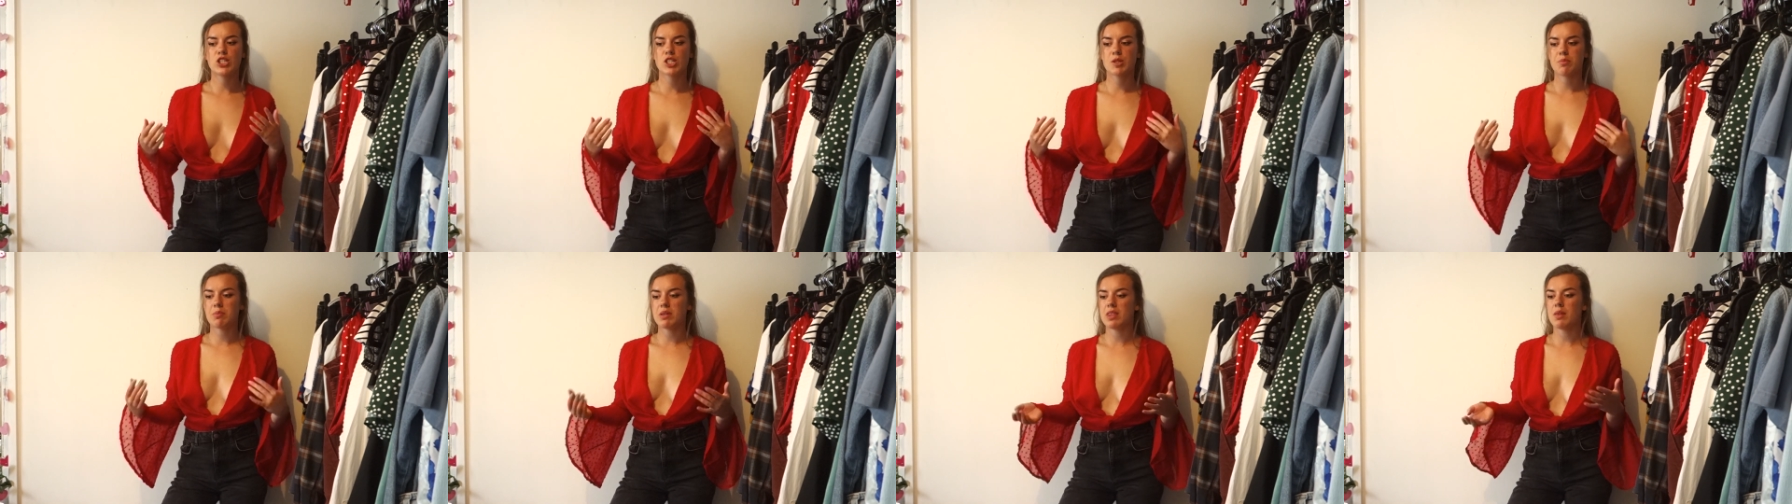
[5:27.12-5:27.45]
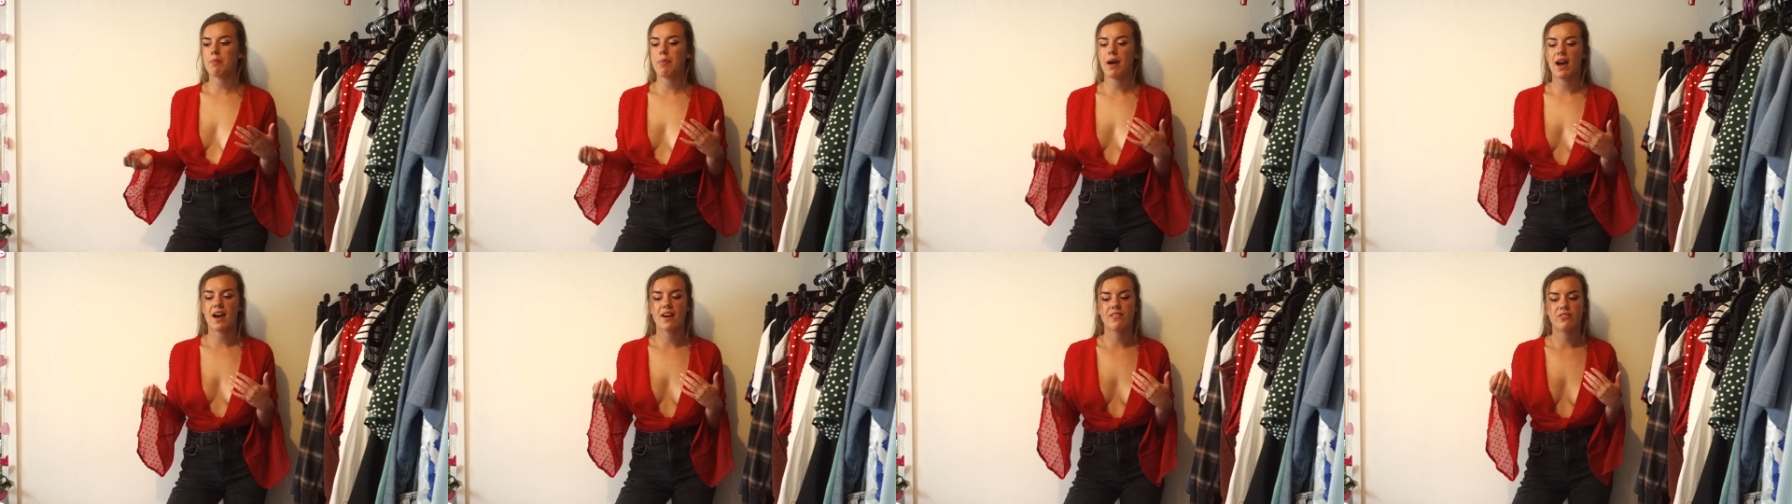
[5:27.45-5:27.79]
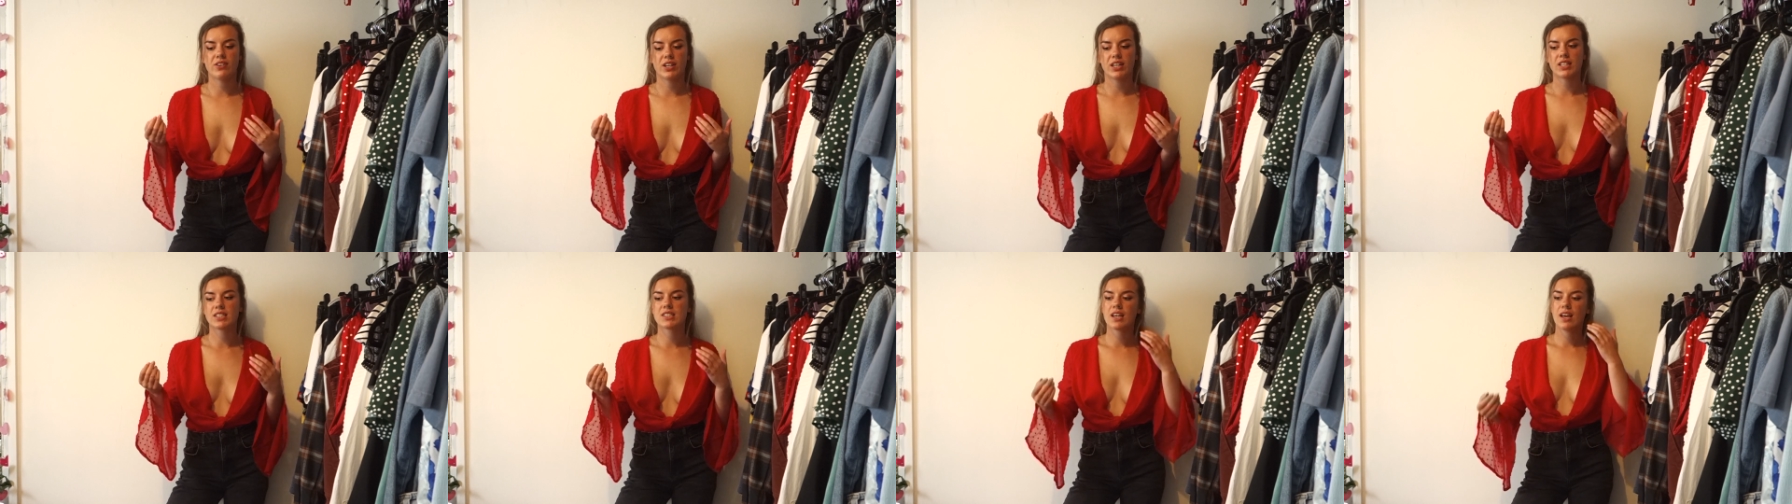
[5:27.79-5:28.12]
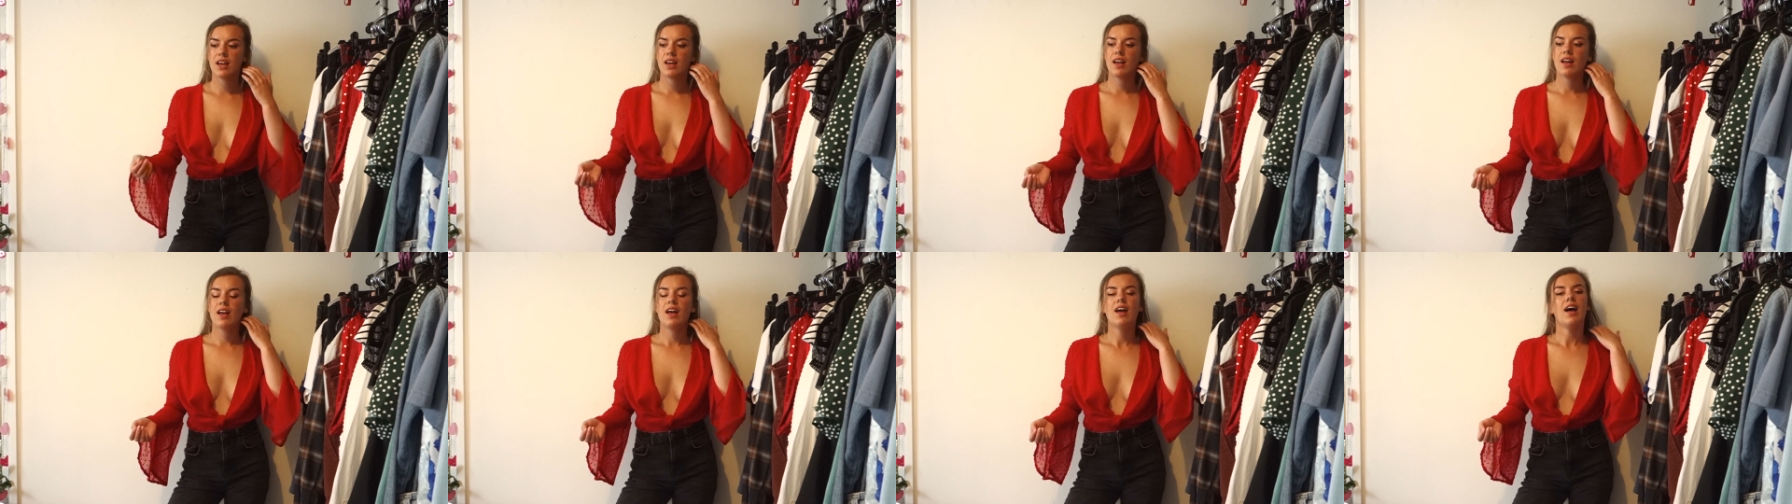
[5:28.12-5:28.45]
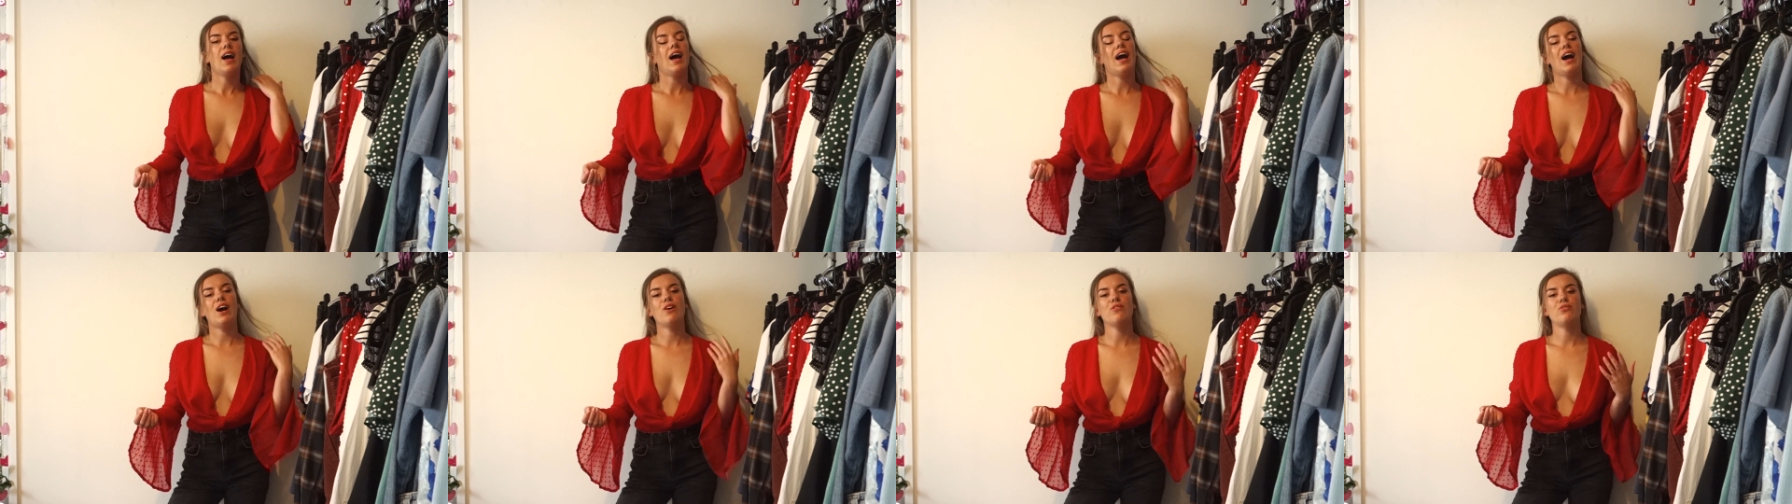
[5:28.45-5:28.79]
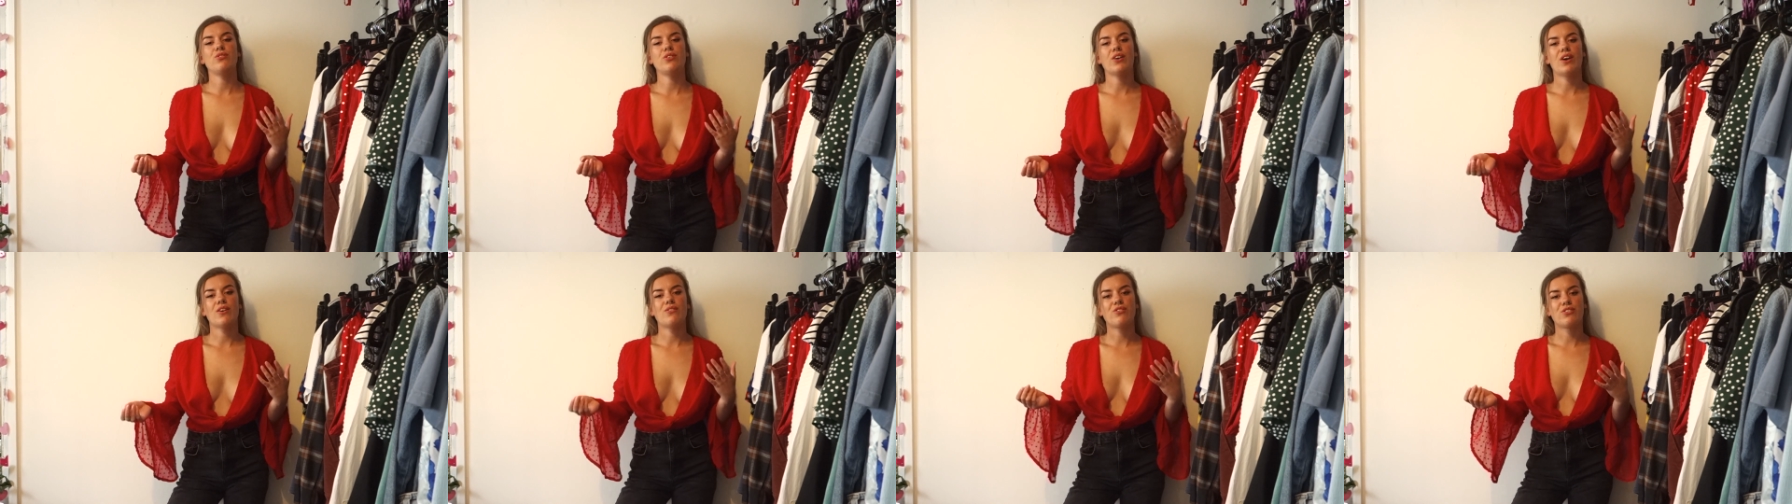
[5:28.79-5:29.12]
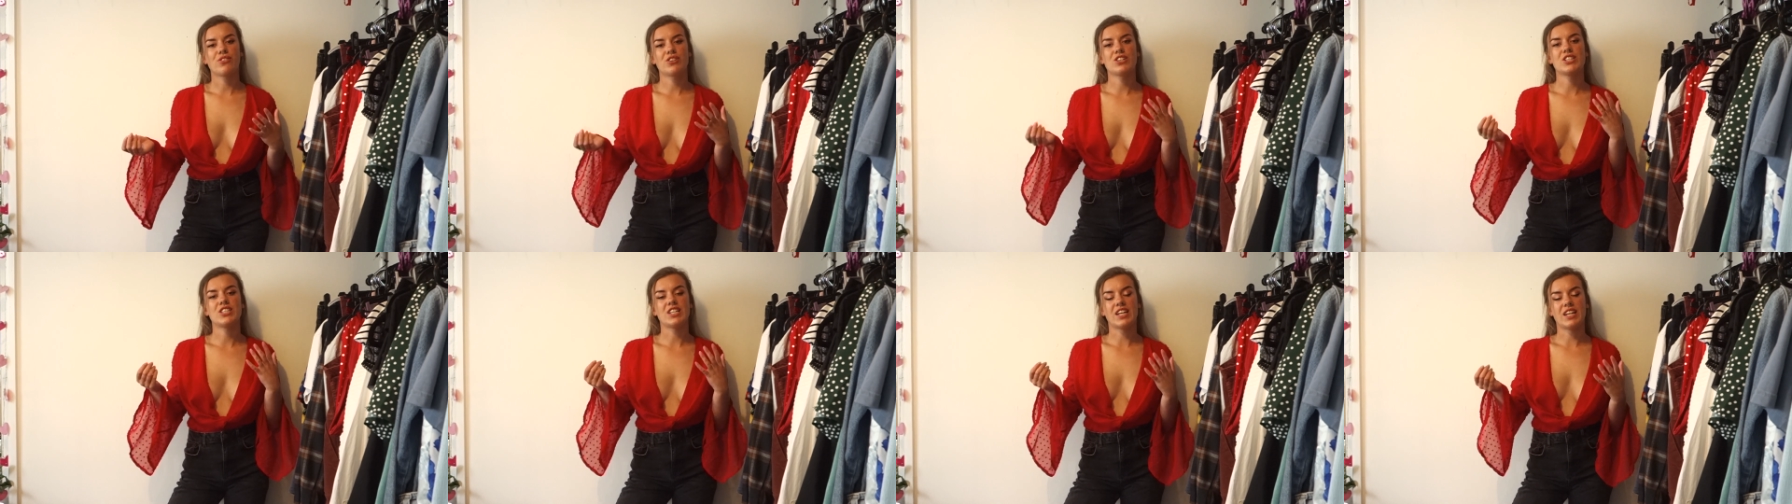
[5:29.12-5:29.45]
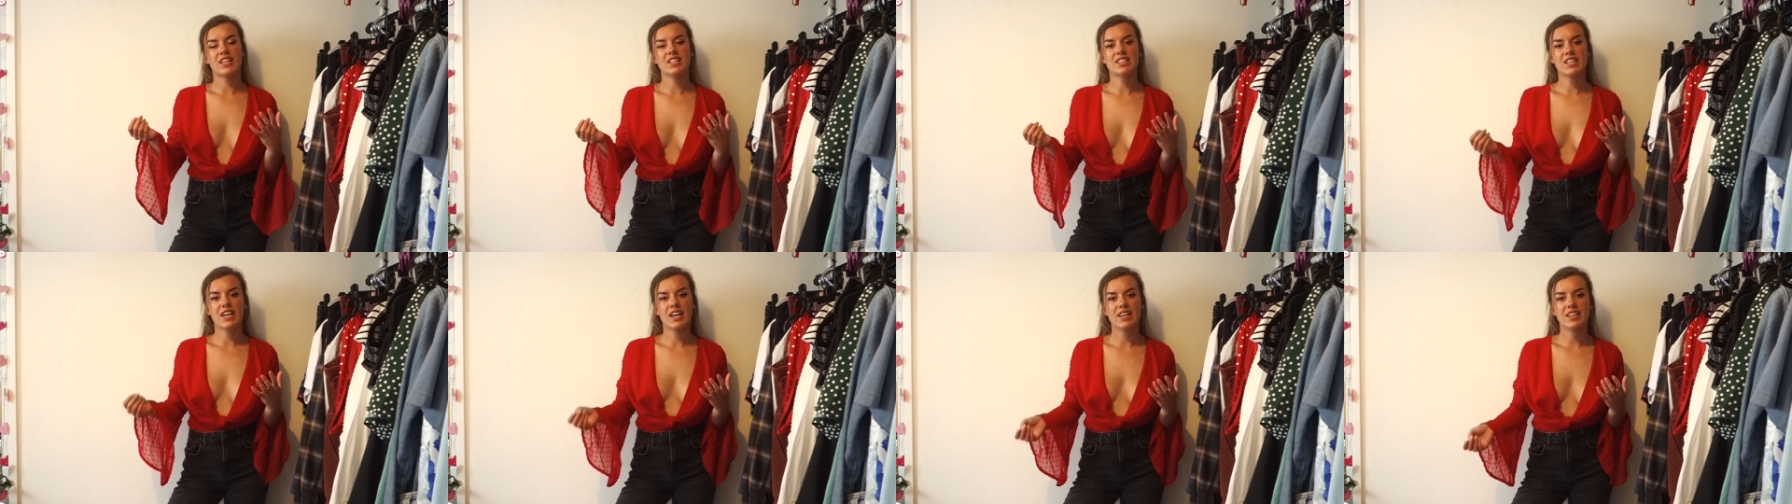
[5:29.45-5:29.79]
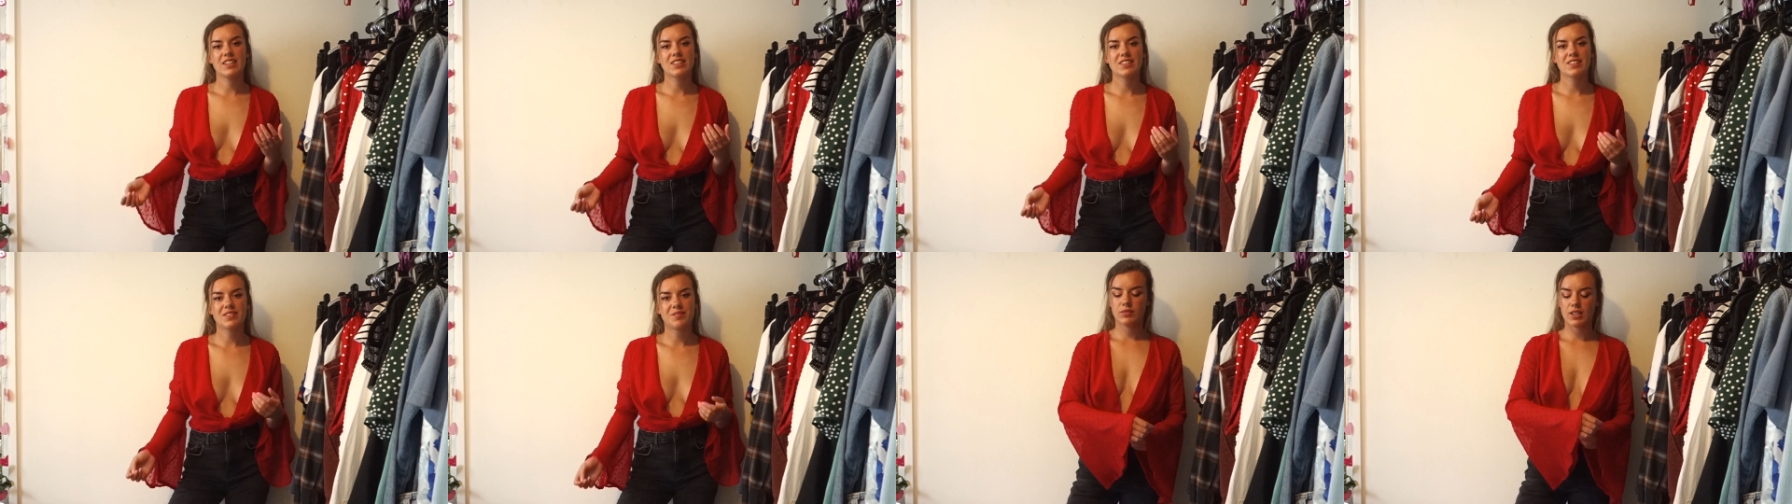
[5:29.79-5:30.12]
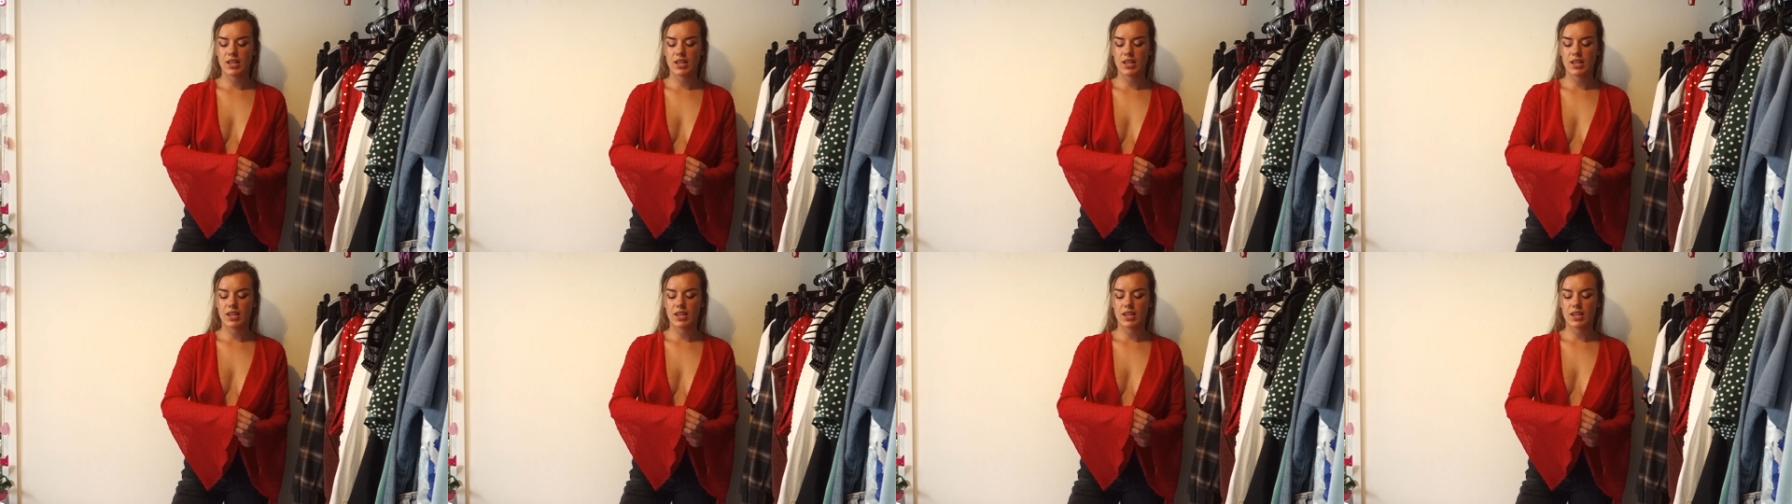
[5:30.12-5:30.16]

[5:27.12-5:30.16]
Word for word: just be the perfect outfit for a dinner date.